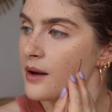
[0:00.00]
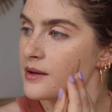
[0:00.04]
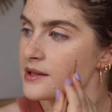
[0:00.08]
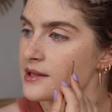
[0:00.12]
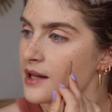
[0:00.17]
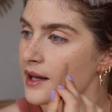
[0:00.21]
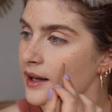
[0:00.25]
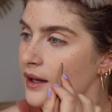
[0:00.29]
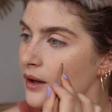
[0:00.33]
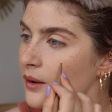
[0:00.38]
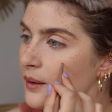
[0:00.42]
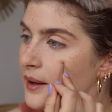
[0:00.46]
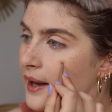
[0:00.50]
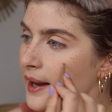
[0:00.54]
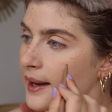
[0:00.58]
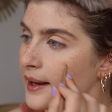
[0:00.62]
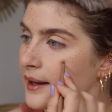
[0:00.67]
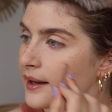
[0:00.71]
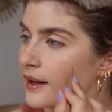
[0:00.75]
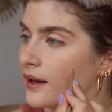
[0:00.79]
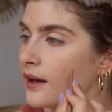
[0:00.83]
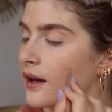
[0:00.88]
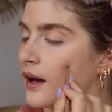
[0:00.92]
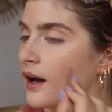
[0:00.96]
And I was like,
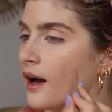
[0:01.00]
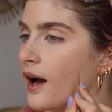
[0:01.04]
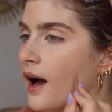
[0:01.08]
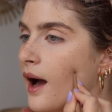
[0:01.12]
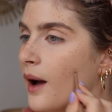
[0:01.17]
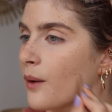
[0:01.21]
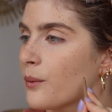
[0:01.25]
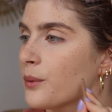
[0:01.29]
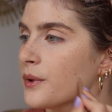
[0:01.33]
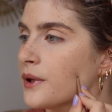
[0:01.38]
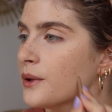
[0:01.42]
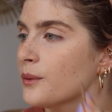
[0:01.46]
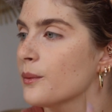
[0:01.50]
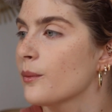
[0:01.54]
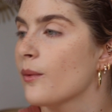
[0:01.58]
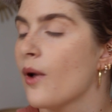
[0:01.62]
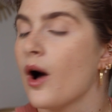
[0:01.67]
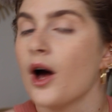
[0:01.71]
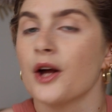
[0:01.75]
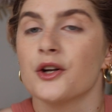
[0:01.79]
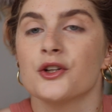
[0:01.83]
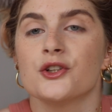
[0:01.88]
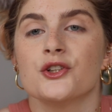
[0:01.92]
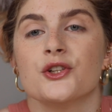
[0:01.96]
okay, I will
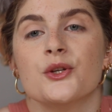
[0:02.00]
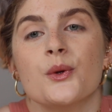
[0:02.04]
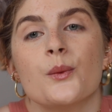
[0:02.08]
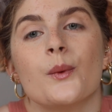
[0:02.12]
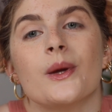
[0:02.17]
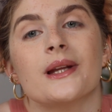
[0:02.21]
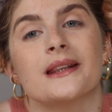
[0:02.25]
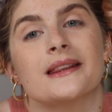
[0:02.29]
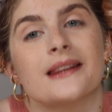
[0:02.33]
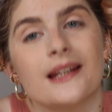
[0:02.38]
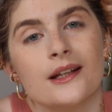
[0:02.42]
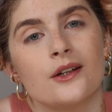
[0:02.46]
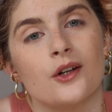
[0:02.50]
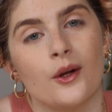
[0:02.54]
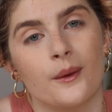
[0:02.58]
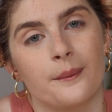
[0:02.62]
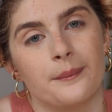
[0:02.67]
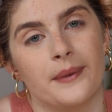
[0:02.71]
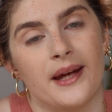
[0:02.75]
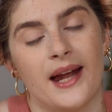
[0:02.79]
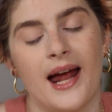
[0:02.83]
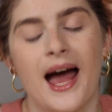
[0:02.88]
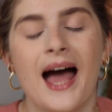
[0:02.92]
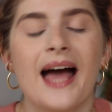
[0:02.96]
water you a little bit.